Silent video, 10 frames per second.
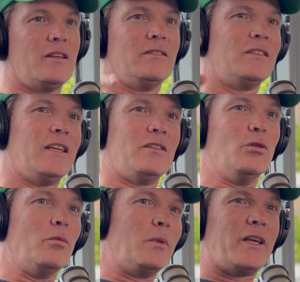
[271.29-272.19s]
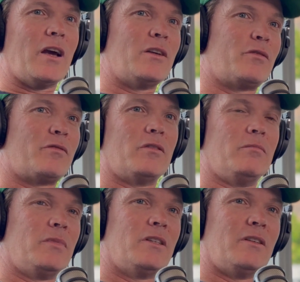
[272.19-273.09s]
it normally goes
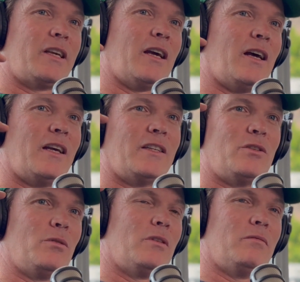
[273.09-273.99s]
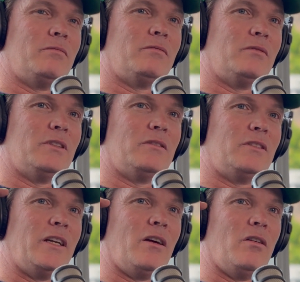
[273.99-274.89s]
from a car to
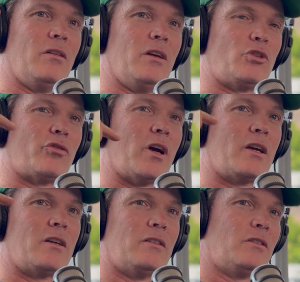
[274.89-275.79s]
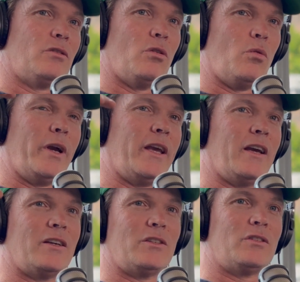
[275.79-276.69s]
a truck to a
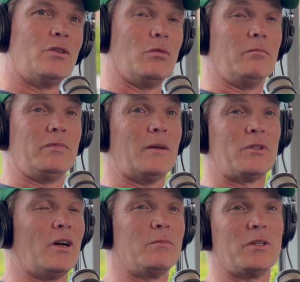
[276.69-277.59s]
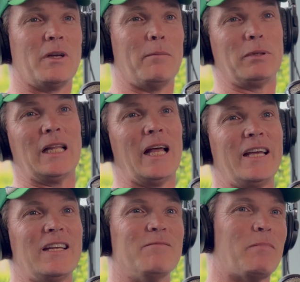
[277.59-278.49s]
warehouse to sometimes a
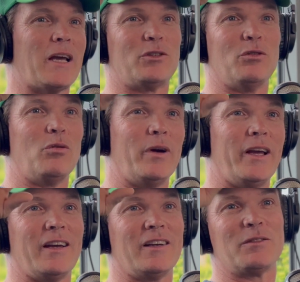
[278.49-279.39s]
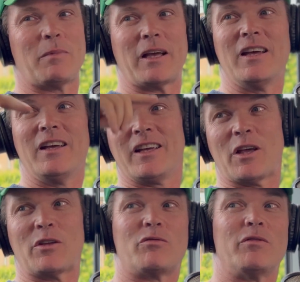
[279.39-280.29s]
plane back to a warehouse,
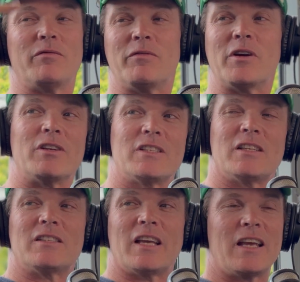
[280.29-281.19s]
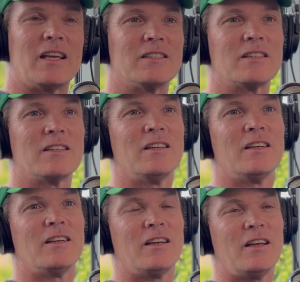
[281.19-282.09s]
goes through various sets of hands.
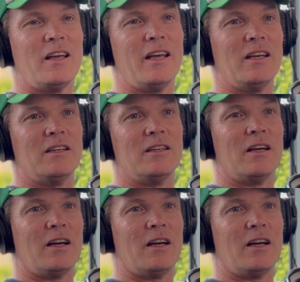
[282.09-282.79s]
And